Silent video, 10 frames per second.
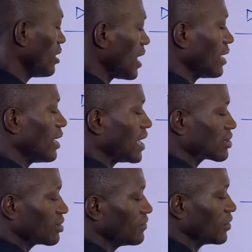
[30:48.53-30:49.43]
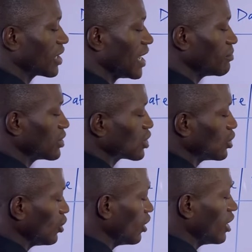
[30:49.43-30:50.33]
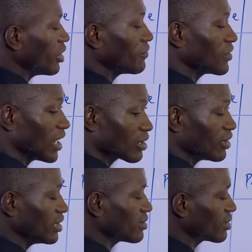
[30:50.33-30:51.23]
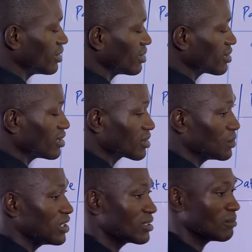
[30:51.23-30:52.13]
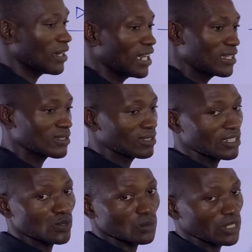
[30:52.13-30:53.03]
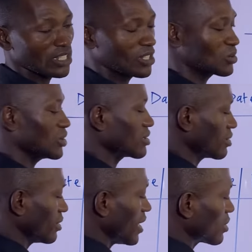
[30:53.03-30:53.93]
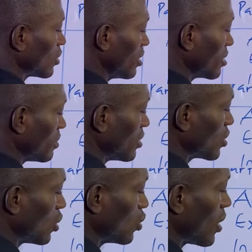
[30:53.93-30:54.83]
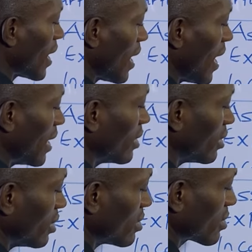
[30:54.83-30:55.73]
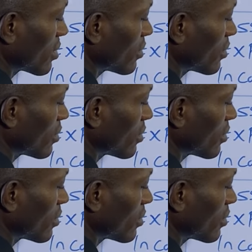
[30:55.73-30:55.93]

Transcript: And lastly, for capital, if you are crediting it, it means the balance in it will be increasing. That's what it means. So you are adding it.